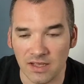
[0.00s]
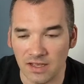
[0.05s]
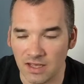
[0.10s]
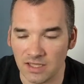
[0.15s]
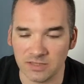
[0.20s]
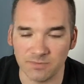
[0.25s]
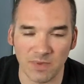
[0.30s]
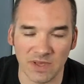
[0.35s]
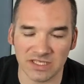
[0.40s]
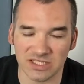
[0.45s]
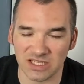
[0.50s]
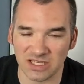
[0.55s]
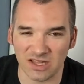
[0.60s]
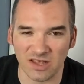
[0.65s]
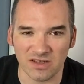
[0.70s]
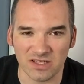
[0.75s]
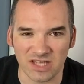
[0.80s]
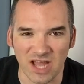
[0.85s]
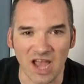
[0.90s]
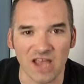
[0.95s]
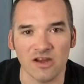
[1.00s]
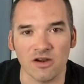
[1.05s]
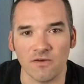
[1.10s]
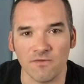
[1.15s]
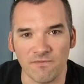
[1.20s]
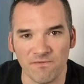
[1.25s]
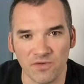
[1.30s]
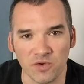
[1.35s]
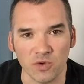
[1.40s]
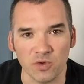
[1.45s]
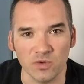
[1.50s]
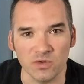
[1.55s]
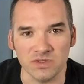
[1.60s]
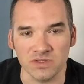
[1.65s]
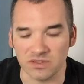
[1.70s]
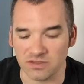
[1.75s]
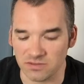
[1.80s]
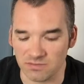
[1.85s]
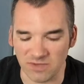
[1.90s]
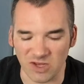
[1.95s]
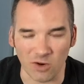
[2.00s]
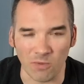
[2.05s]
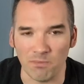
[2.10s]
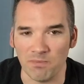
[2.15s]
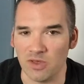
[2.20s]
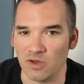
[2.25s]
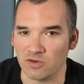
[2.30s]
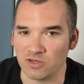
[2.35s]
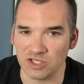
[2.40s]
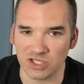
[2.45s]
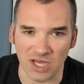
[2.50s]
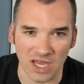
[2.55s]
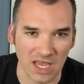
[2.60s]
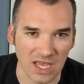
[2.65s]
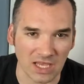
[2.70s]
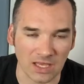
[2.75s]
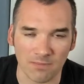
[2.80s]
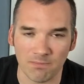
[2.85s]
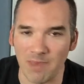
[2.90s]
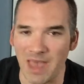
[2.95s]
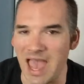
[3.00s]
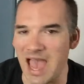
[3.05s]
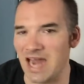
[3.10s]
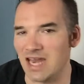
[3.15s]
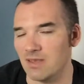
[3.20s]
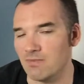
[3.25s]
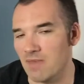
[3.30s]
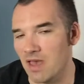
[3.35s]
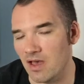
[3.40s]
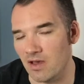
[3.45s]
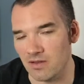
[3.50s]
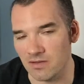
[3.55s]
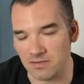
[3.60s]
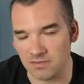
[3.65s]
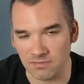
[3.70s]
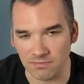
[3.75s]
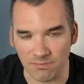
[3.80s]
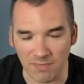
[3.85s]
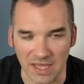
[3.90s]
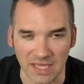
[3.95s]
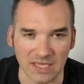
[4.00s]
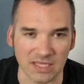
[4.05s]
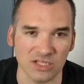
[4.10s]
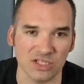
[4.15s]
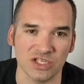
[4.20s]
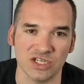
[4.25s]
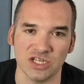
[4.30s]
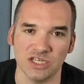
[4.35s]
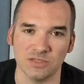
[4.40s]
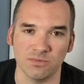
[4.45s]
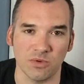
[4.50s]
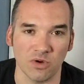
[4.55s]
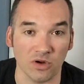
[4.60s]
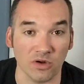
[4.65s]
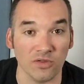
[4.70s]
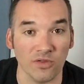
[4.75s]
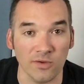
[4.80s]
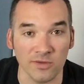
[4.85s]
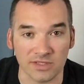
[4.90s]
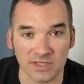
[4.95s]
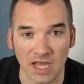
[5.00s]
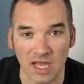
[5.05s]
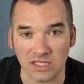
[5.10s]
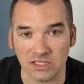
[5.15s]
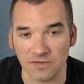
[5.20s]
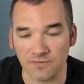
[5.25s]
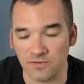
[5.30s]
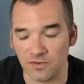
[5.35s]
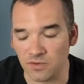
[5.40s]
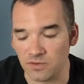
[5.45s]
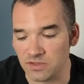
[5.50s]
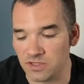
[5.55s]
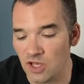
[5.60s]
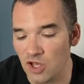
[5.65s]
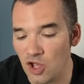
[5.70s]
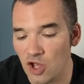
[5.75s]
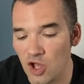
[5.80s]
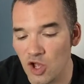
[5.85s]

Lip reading: It's basically diner foods. There's, milkshake and patty melt and bacon cheeseburger, those kinds of foods.